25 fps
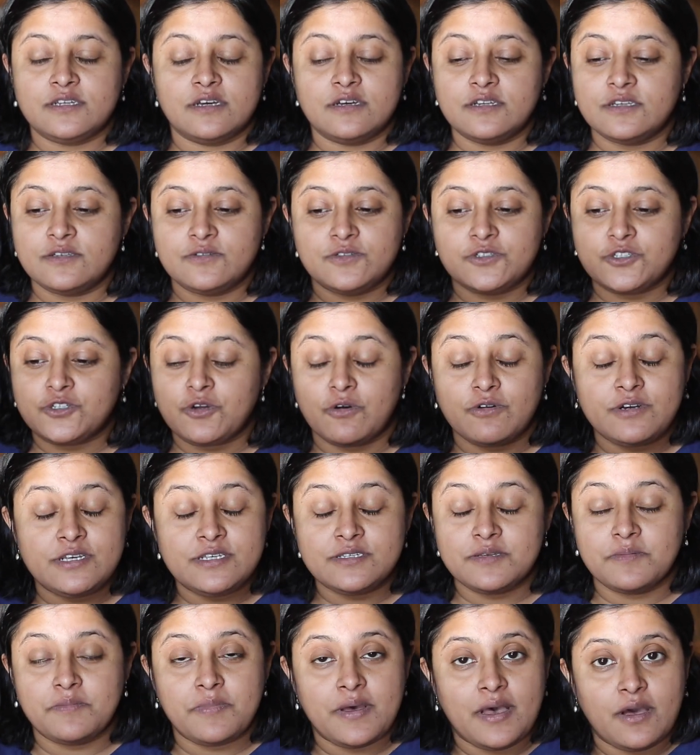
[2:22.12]
stories
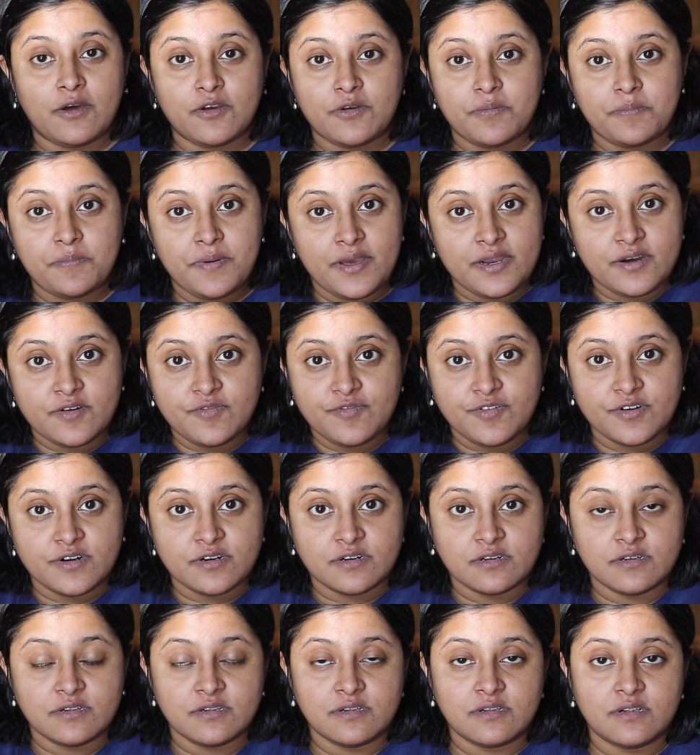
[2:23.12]
about
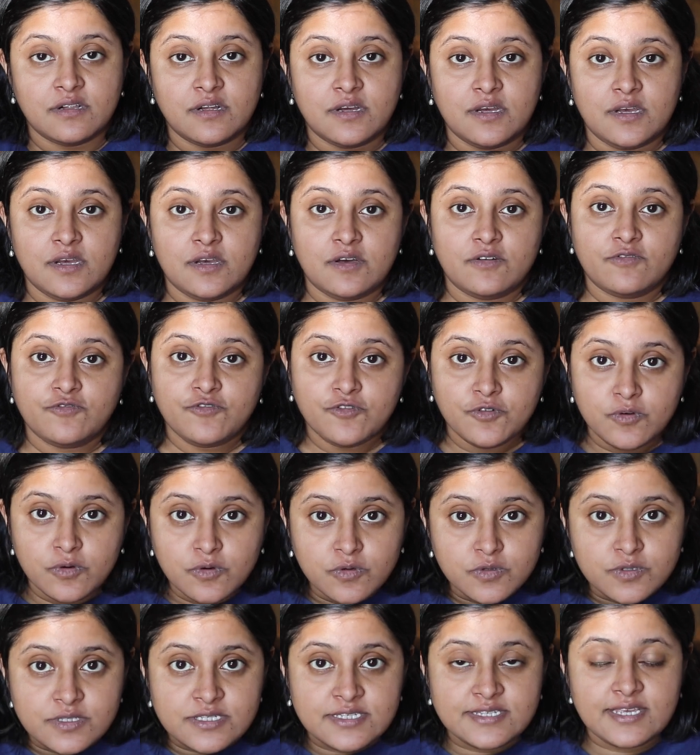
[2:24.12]
peripheral
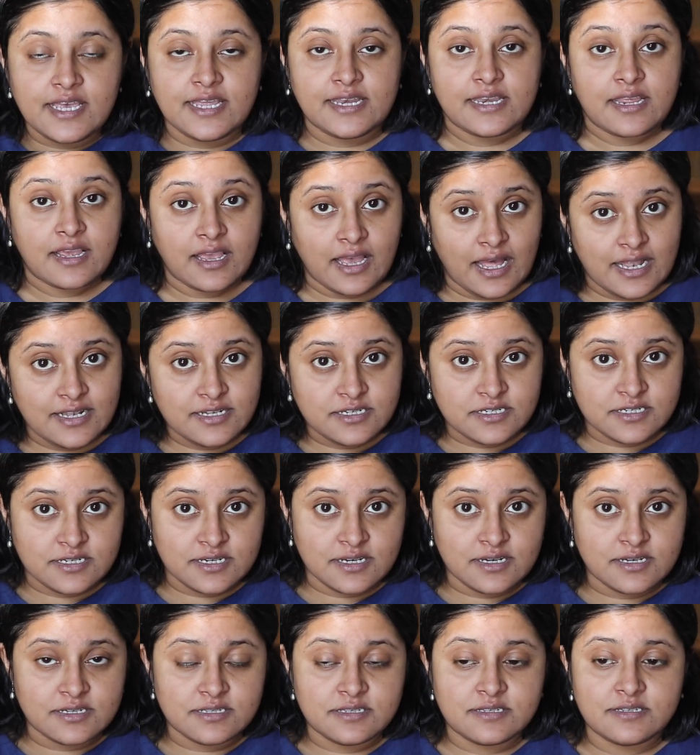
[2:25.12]
foods and
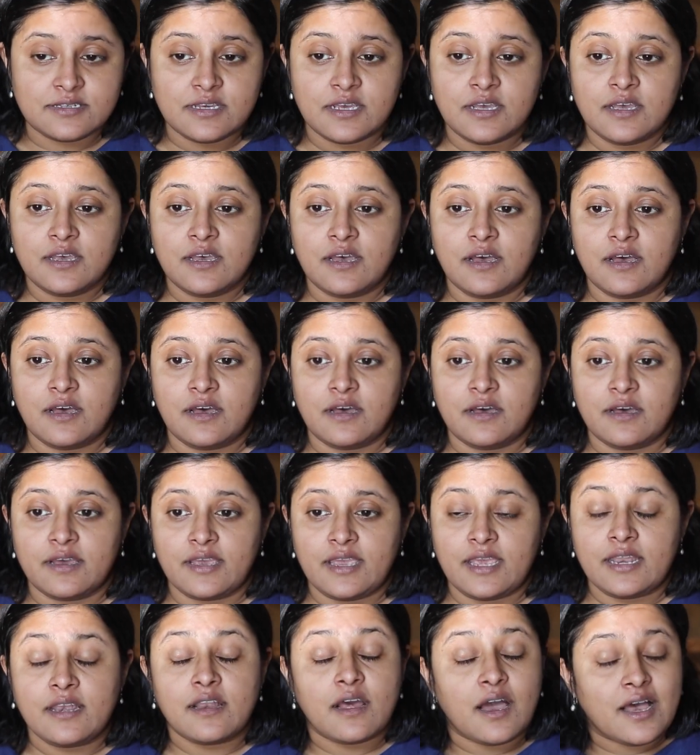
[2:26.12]
cultures
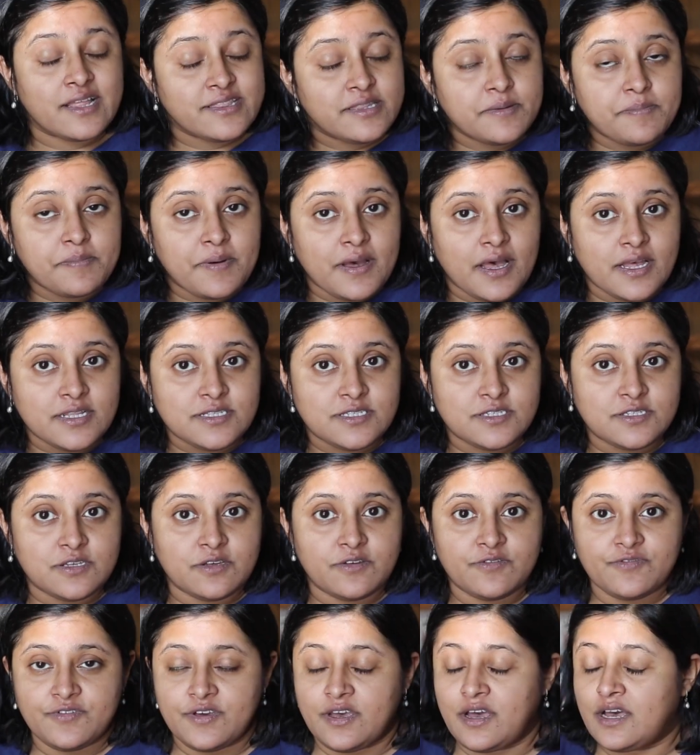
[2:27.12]
in other parts
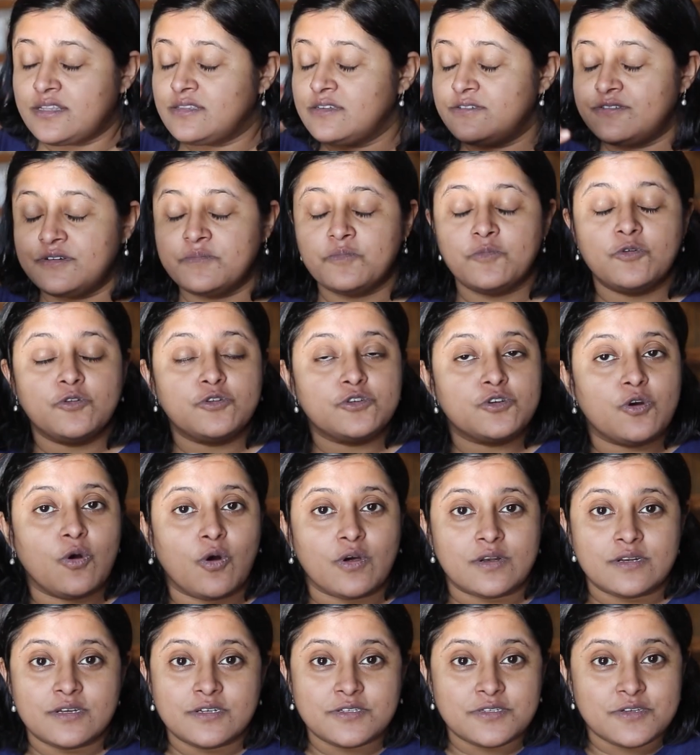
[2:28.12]
of other remote
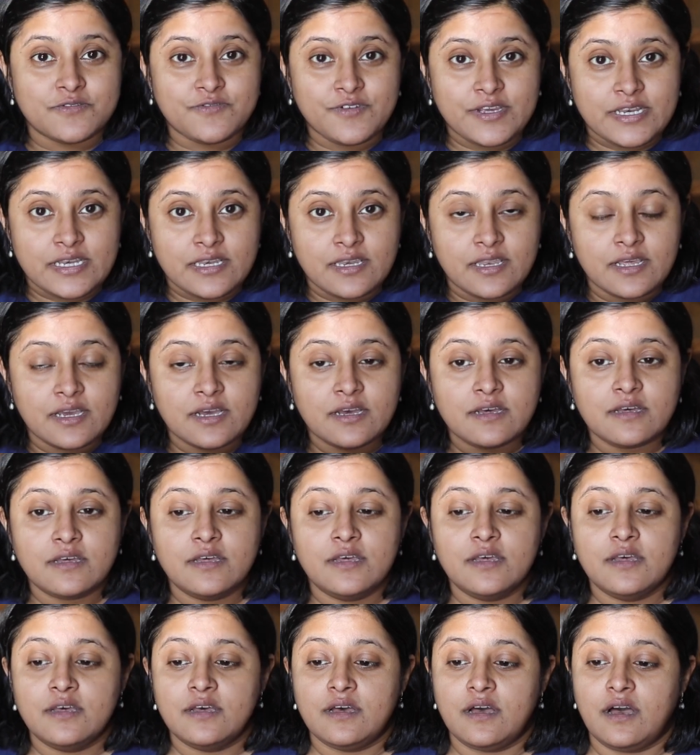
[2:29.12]
corners of India.
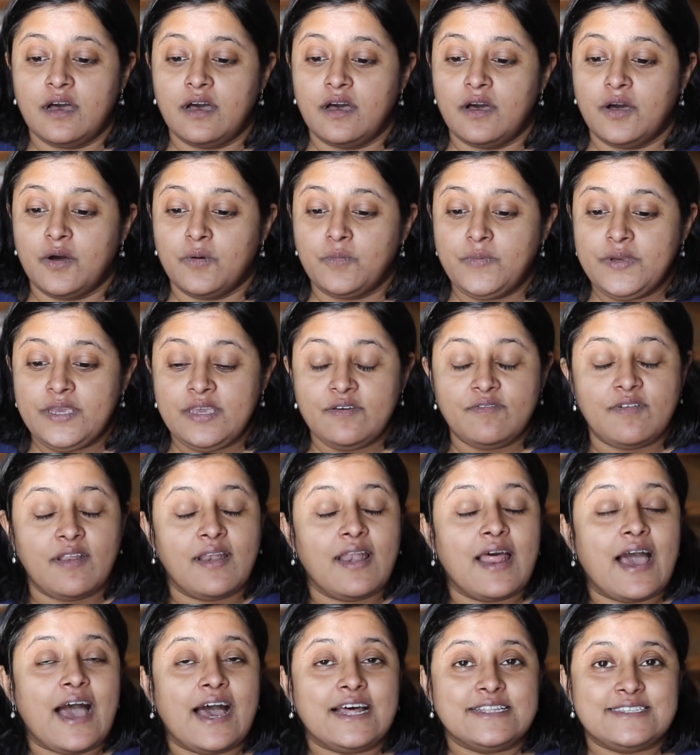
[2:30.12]
We even
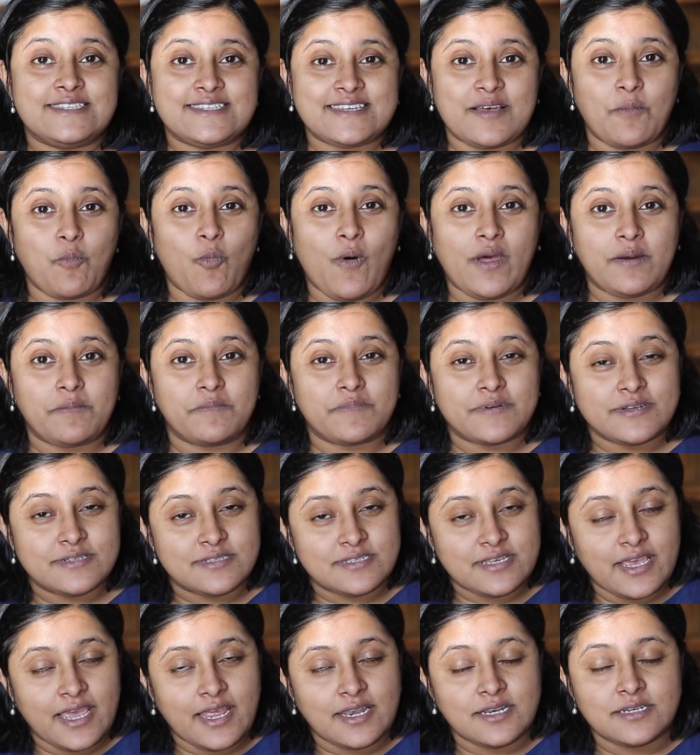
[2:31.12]
had someone
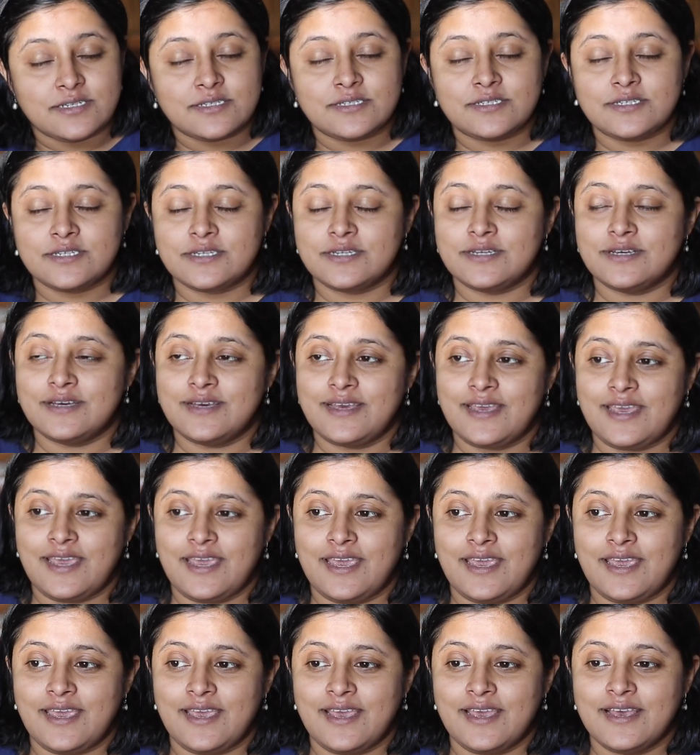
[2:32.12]
present
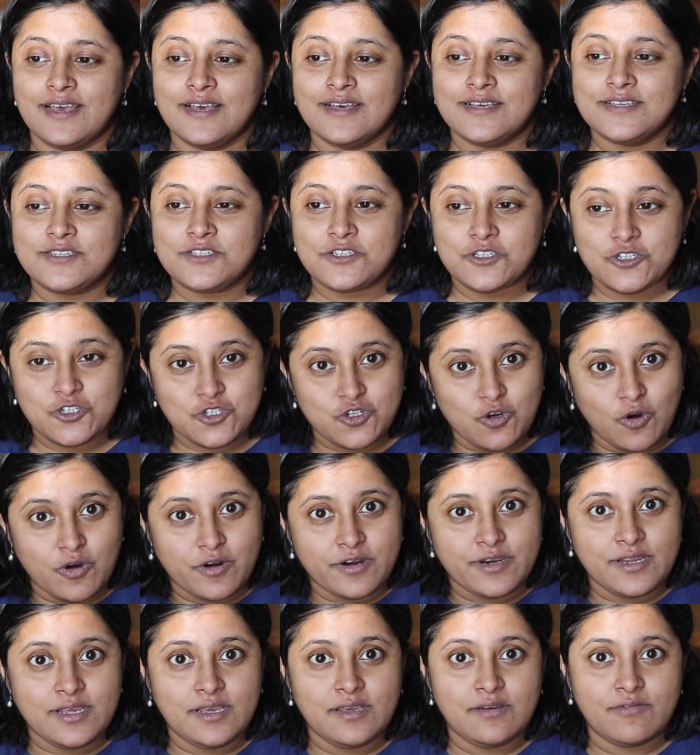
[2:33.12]
a
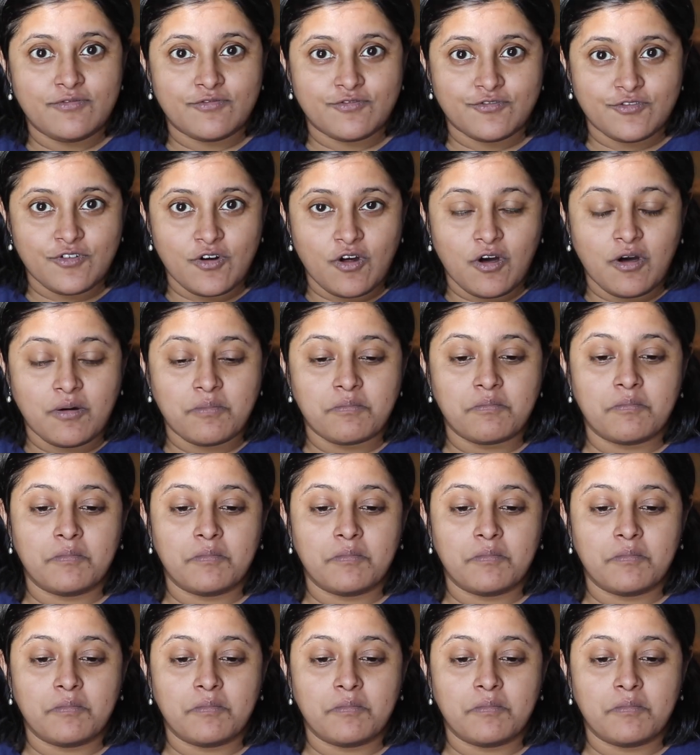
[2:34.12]
story from